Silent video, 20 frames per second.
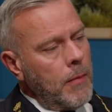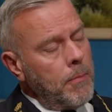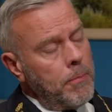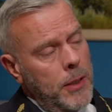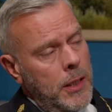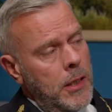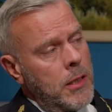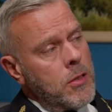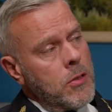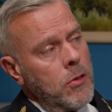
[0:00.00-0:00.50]

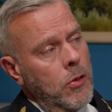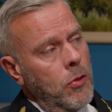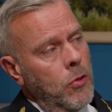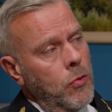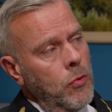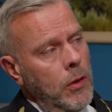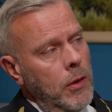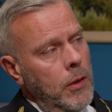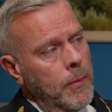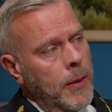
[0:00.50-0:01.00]
But it's not
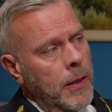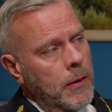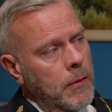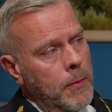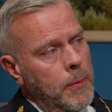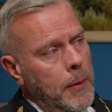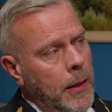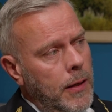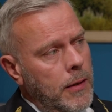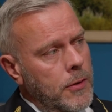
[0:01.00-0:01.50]
only about
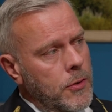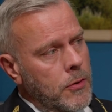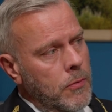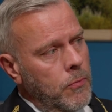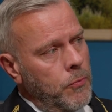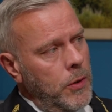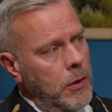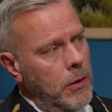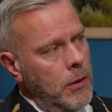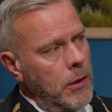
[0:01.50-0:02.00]
the plans.
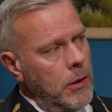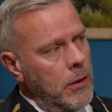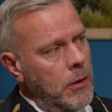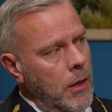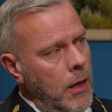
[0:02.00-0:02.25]
We need